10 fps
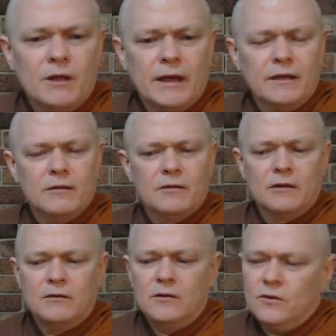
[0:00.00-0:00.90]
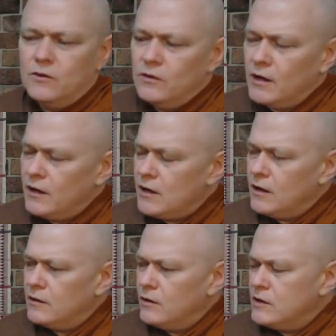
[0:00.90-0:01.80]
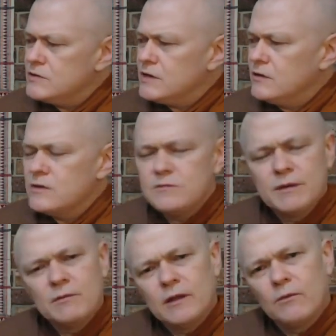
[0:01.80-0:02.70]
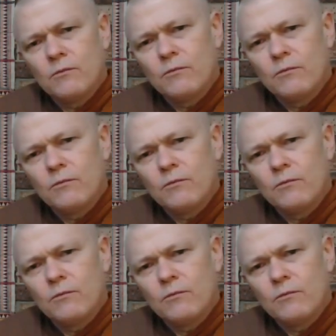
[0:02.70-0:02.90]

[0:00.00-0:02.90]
I notice people like